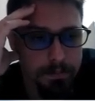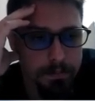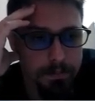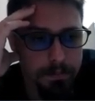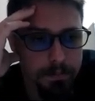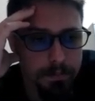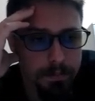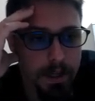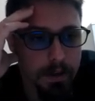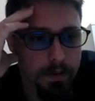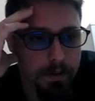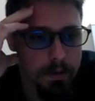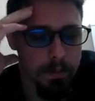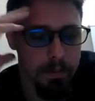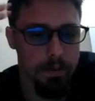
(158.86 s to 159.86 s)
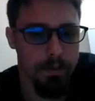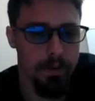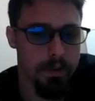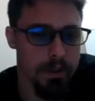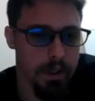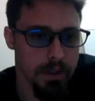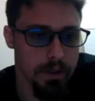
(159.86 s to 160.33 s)
next. But
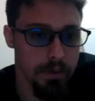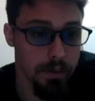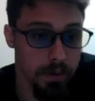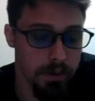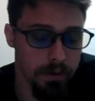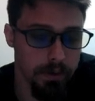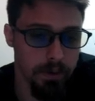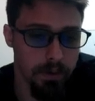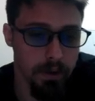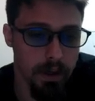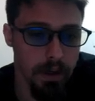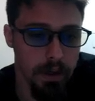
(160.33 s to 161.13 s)
first I just want to